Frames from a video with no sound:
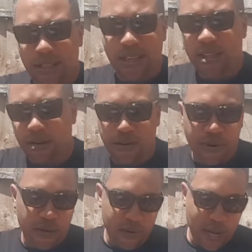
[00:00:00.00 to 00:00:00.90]
these are a
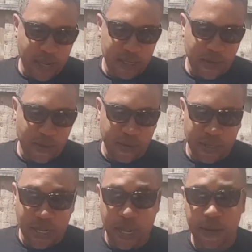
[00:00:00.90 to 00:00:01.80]
re-release
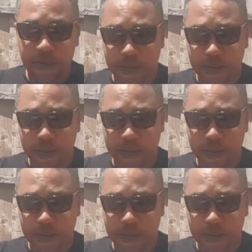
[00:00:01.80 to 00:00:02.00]
obviously